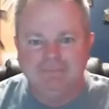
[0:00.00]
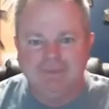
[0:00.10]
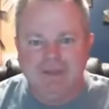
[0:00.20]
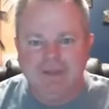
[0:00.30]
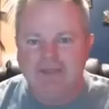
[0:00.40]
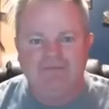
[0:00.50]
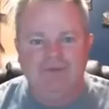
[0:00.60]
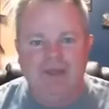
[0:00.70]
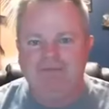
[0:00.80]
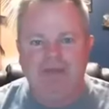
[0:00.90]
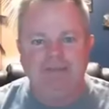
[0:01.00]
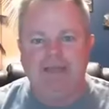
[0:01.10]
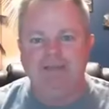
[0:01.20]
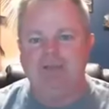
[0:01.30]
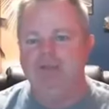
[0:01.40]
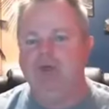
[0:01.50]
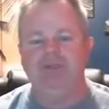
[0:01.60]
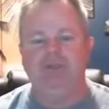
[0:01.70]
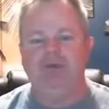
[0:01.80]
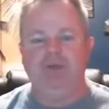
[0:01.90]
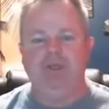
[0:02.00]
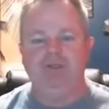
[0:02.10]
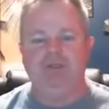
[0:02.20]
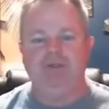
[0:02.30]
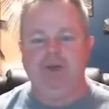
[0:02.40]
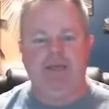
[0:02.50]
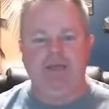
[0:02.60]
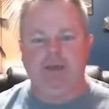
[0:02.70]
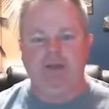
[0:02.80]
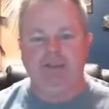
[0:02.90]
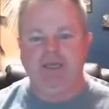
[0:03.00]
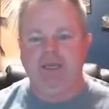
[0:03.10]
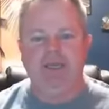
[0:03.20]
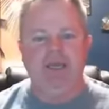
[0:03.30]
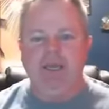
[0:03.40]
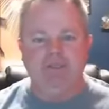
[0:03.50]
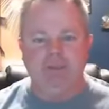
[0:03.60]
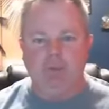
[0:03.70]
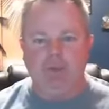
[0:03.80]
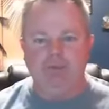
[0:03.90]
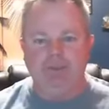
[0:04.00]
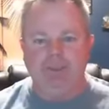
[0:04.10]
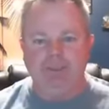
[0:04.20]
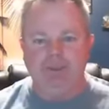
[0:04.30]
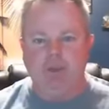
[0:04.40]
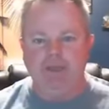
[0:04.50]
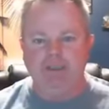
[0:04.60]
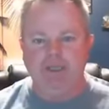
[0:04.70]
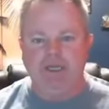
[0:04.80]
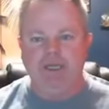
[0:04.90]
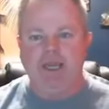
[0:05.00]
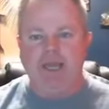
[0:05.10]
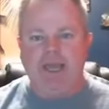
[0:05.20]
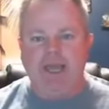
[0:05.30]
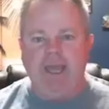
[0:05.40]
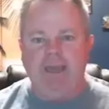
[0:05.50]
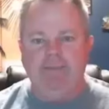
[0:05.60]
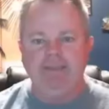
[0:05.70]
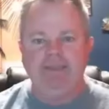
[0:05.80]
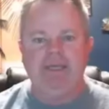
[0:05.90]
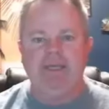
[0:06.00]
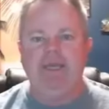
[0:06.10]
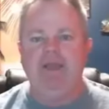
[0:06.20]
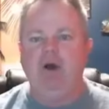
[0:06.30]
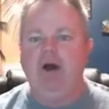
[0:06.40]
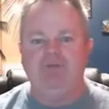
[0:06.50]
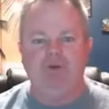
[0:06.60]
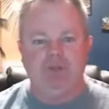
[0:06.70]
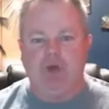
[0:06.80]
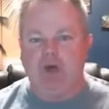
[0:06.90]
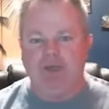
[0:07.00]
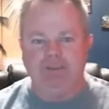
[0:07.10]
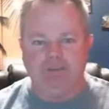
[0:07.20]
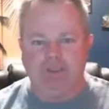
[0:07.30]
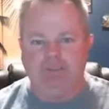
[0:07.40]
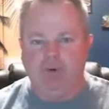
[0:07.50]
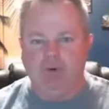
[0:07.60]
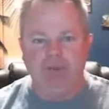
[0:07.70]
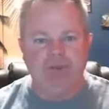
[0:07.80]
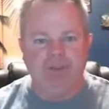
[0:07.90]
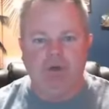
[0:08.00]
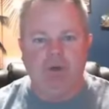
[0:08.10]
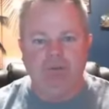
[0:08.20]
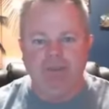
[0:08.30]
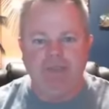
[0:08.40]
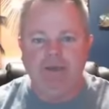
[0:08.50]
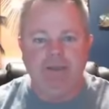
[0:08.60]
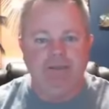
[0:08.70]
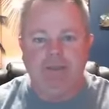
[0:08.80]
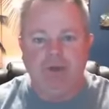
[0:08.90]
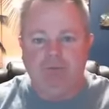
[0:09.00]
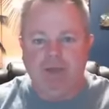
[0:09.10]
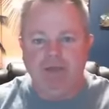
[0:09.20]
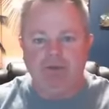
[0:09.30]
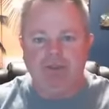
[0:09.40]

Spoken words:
That's fantastic. So it's a 30-day guarantee. It's a win-win situation, and basically he offers awesome support. So I'm going to tell you, it's a no-brainer.